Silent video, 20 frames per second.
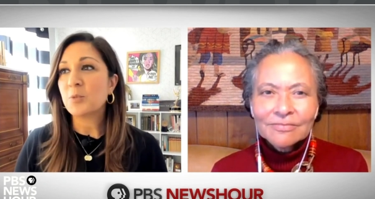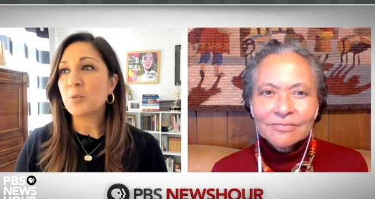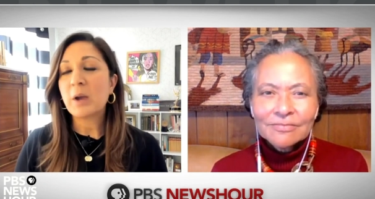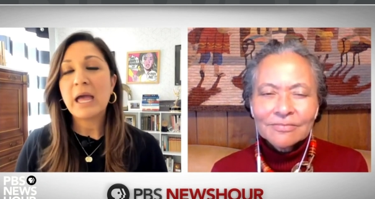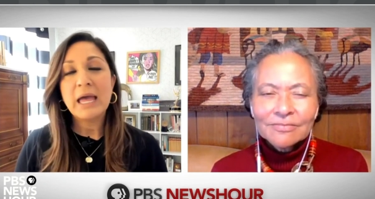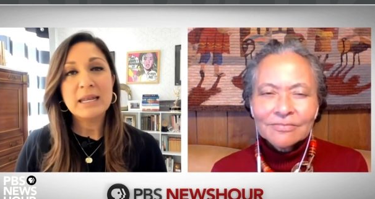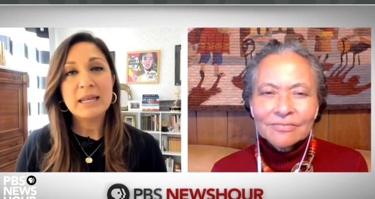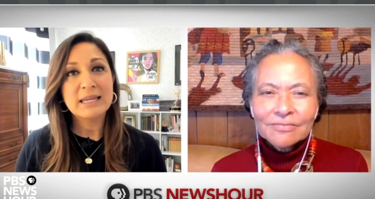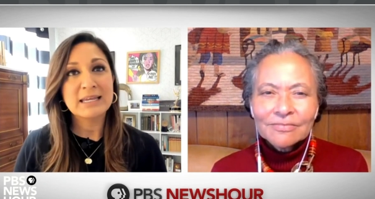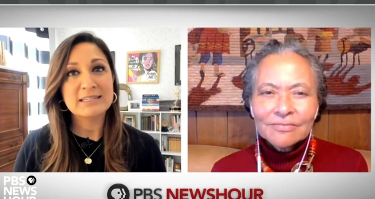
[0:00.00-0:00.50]
Speaker 1: We're
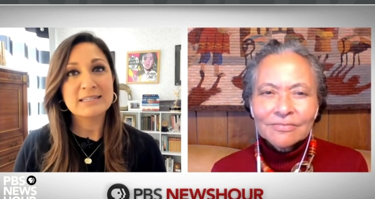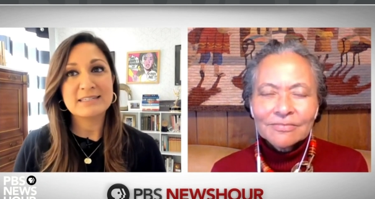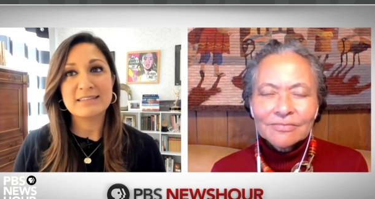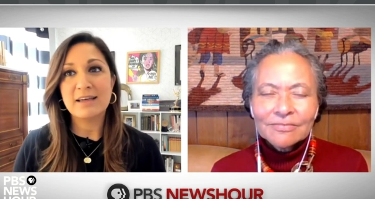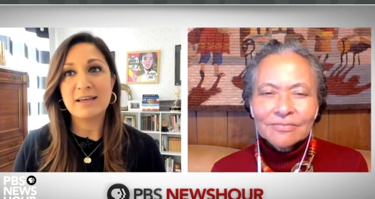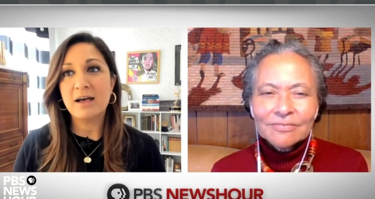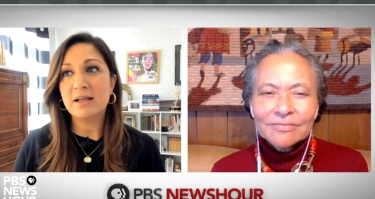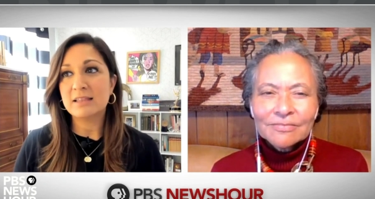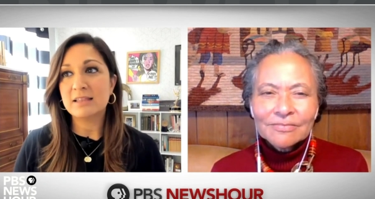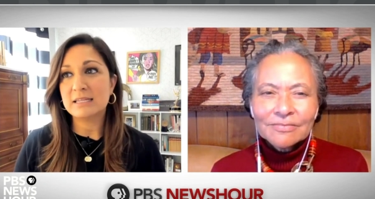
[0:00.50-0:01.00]
heading into
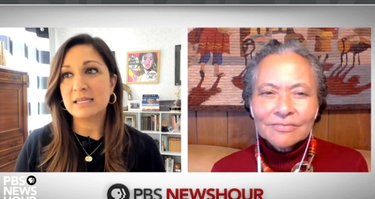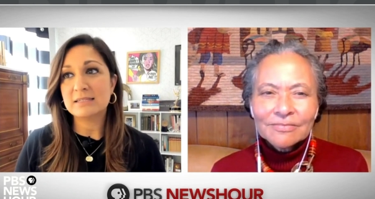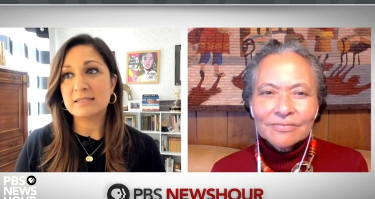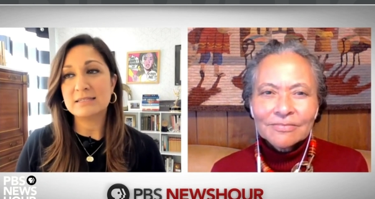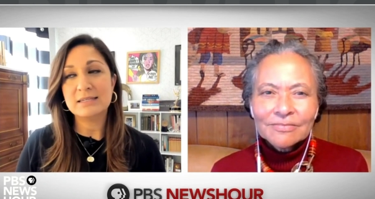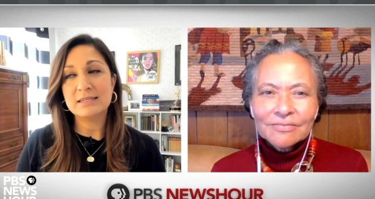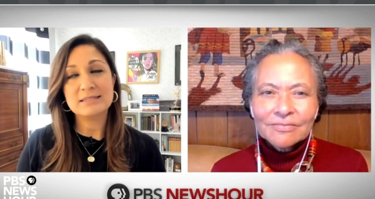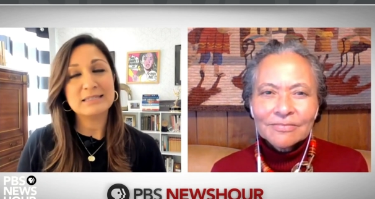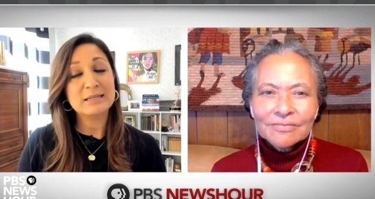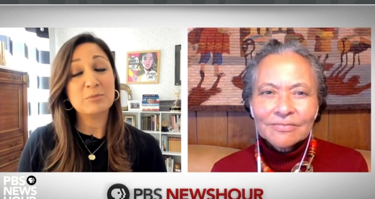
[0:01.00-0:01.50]
the holiday
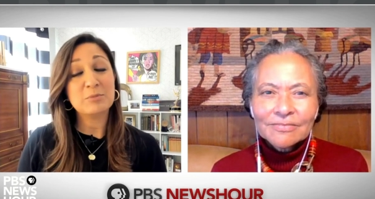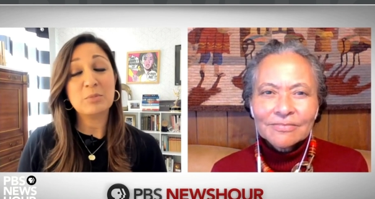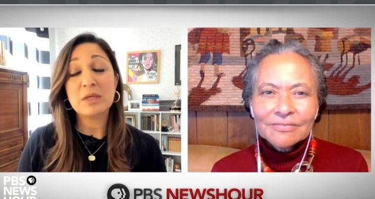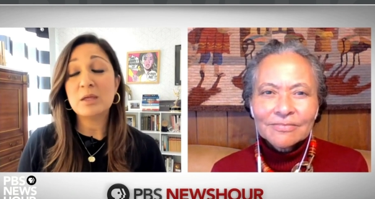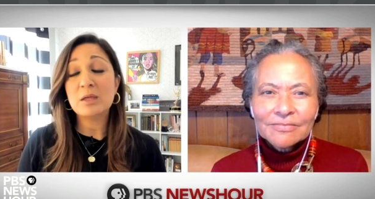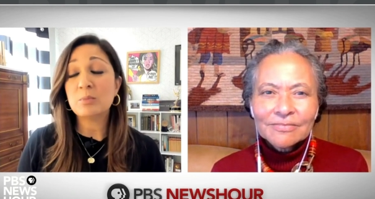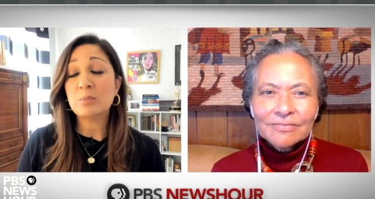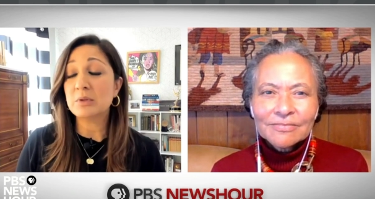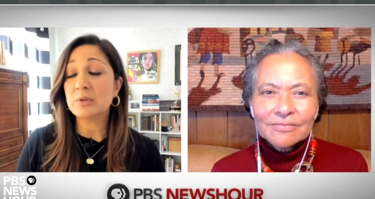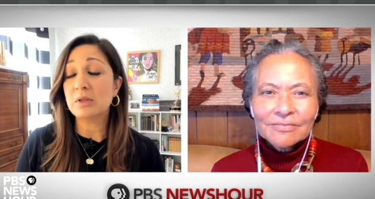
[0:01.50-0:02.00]
season.
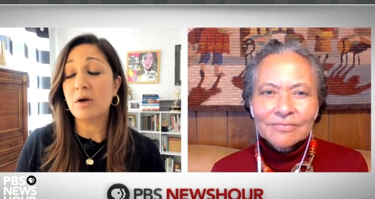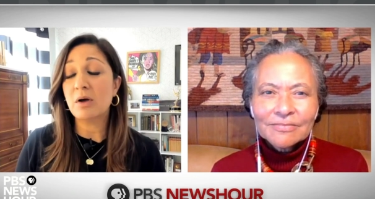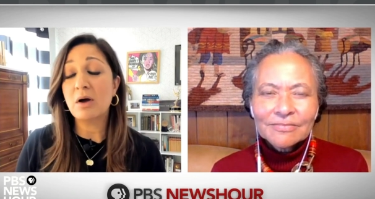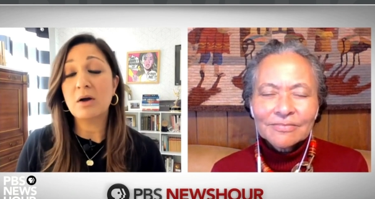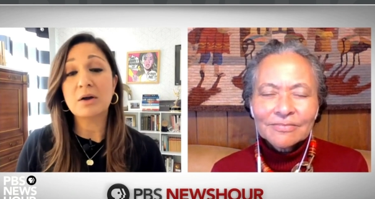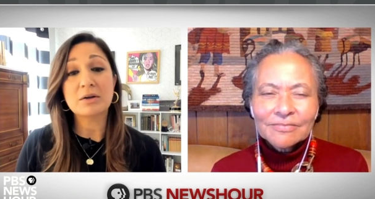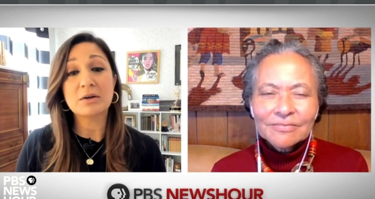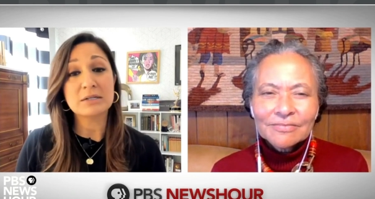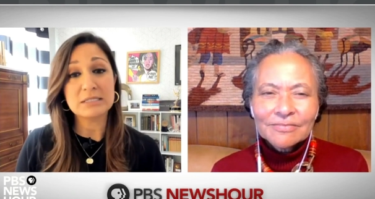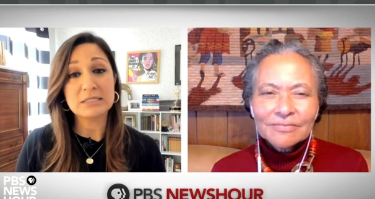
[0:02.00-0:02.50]
People
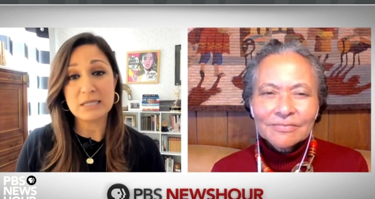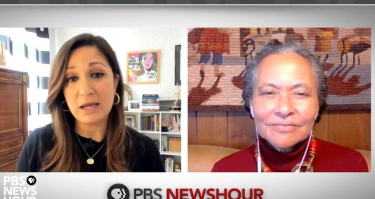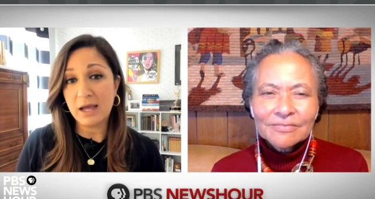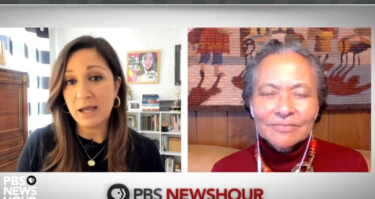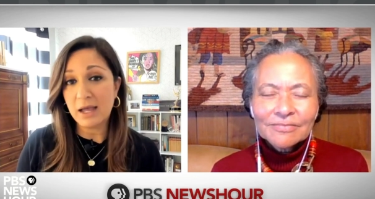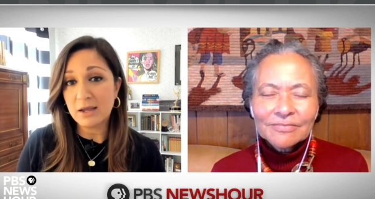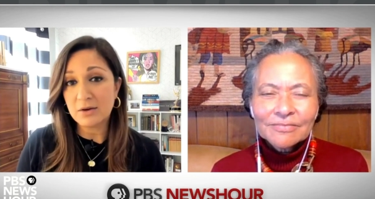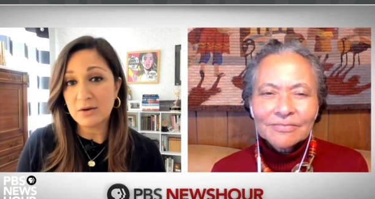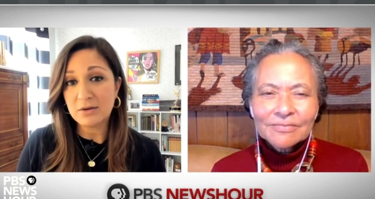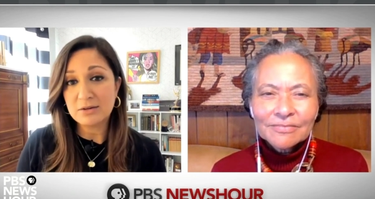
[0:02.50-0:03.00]
are
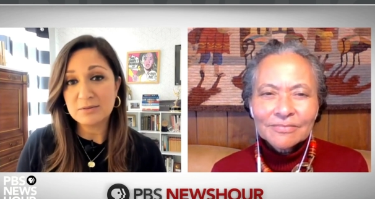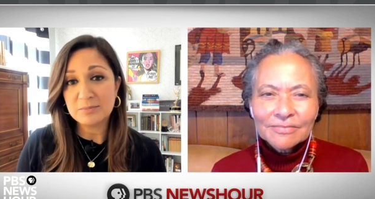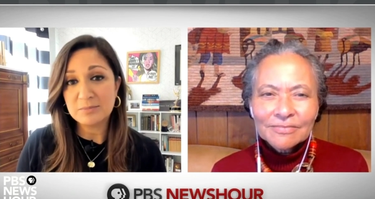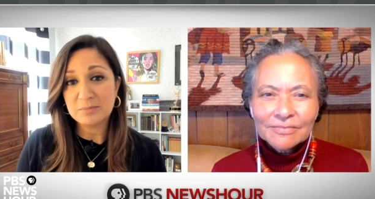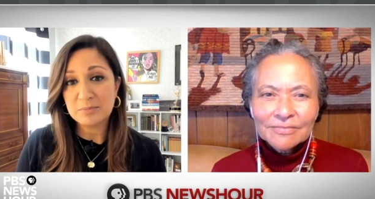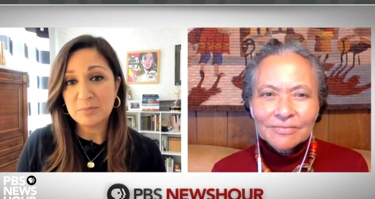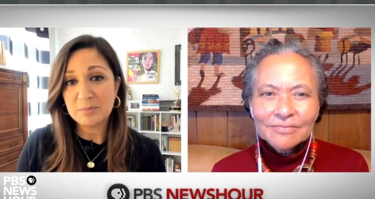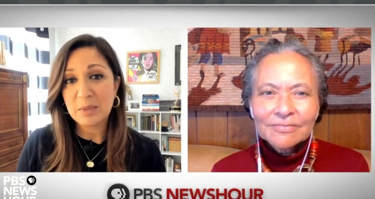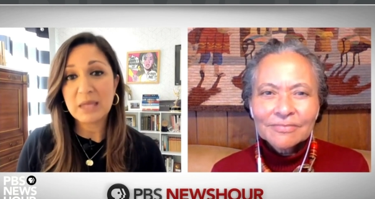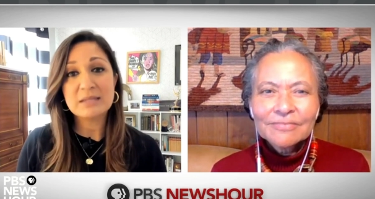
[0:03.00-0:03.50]
tired.
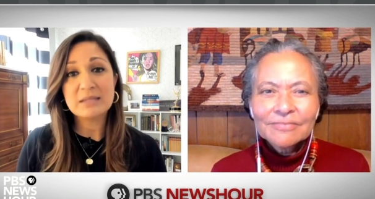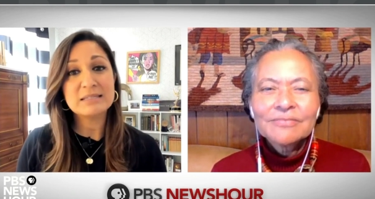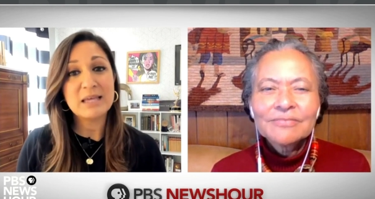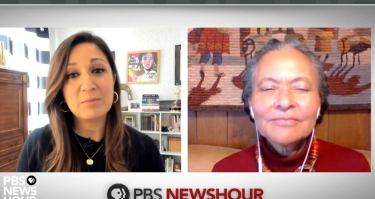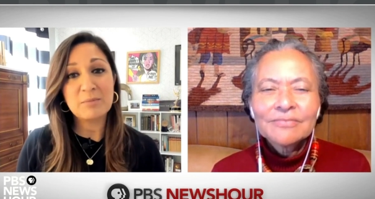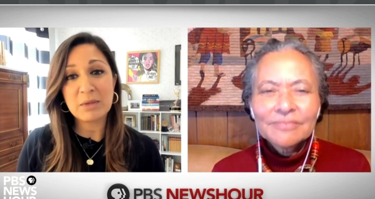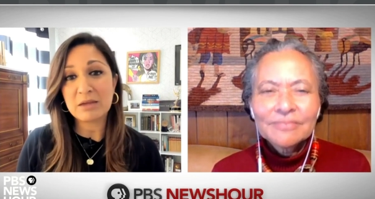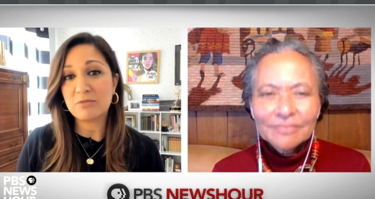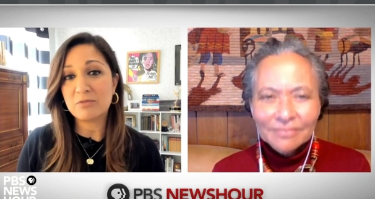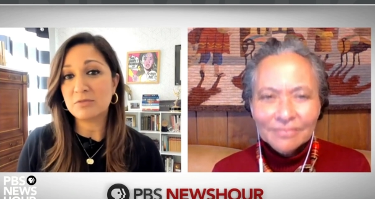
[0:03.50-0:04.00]

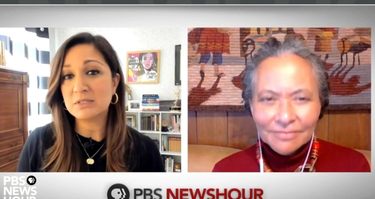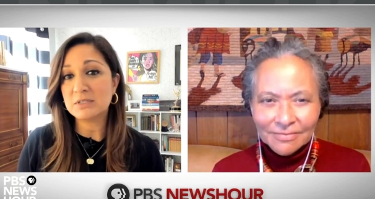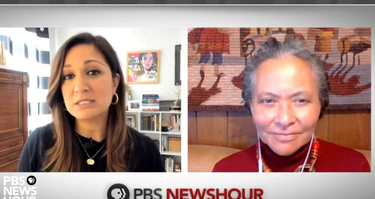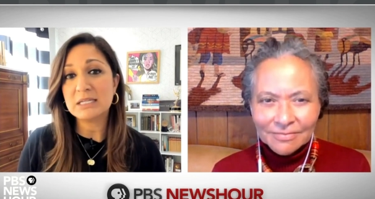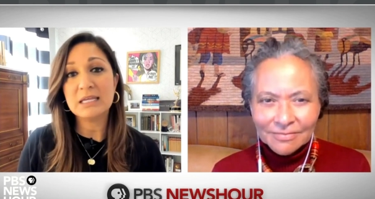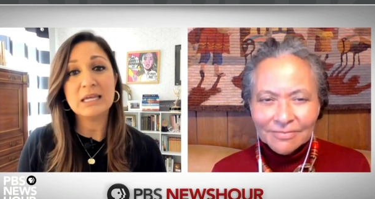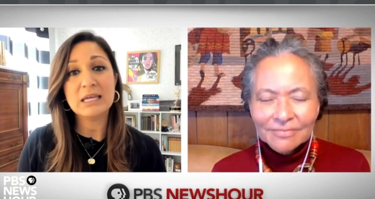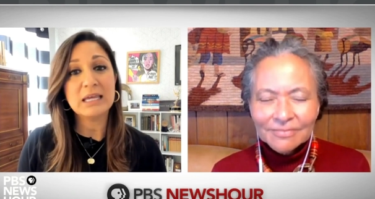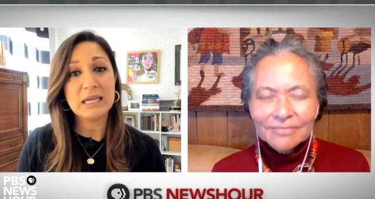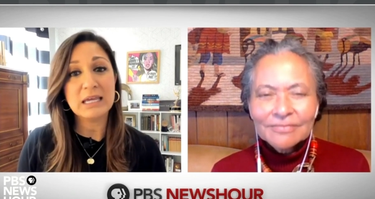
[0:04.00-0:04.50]
Pandemic
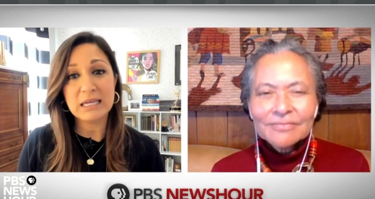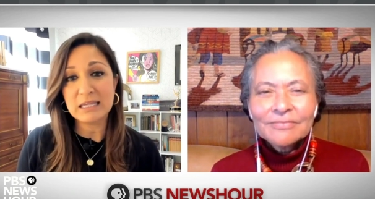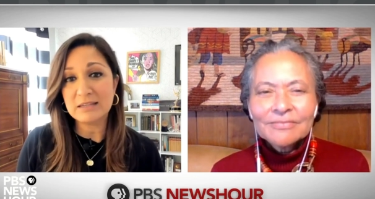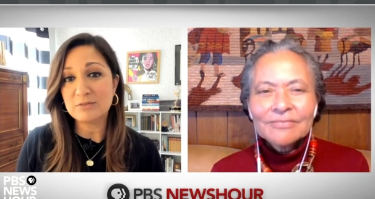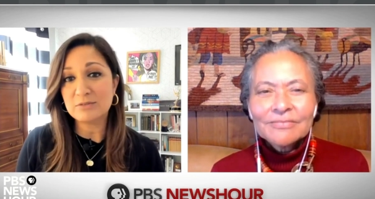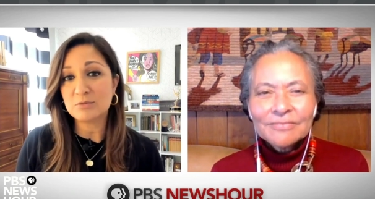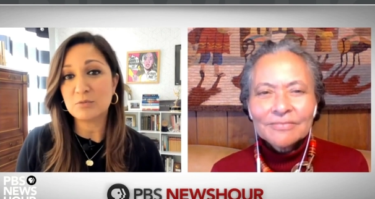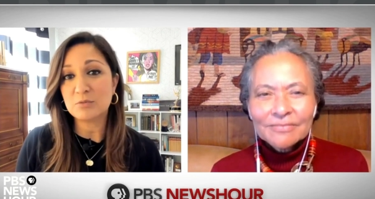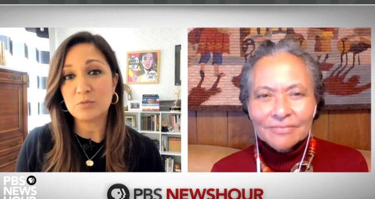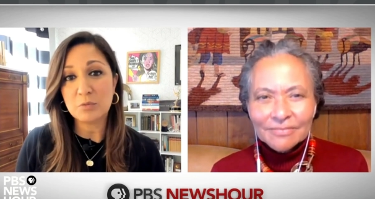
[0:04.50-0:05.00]
fatigue
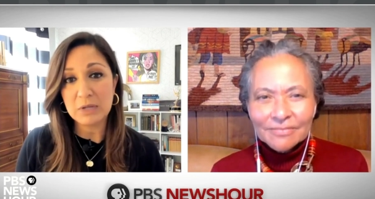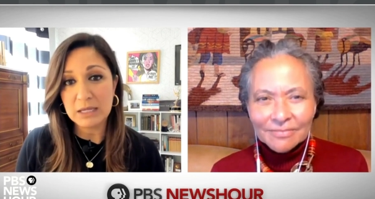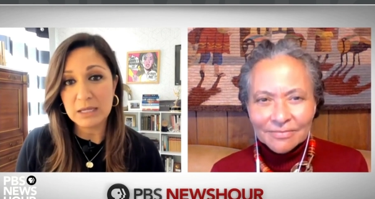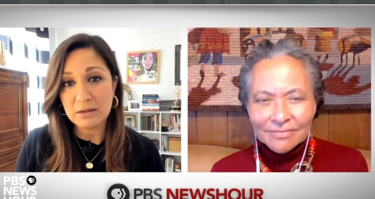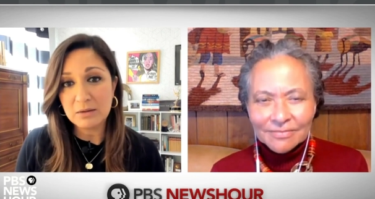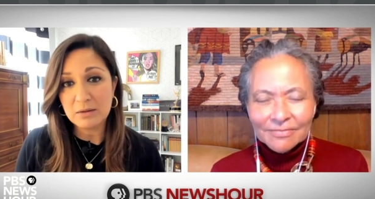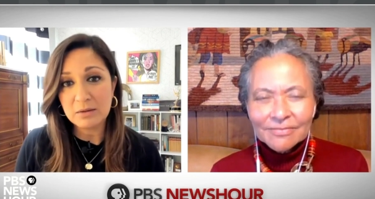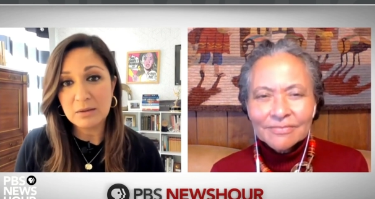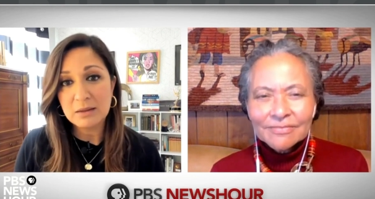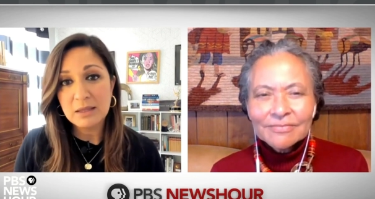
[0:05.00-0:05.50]
is
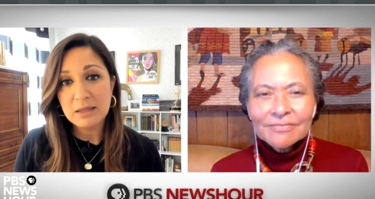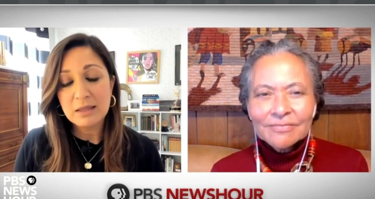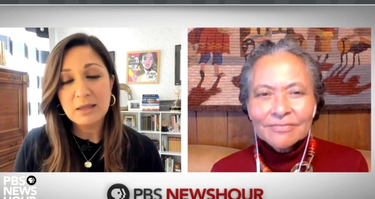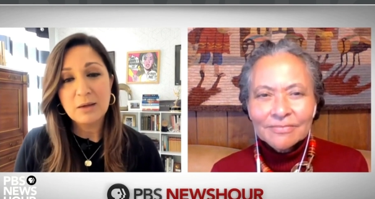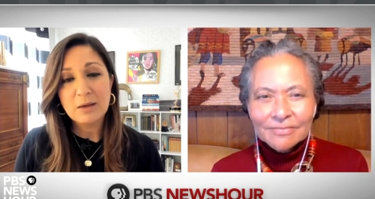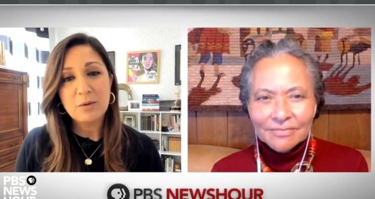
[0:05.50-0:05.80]
real.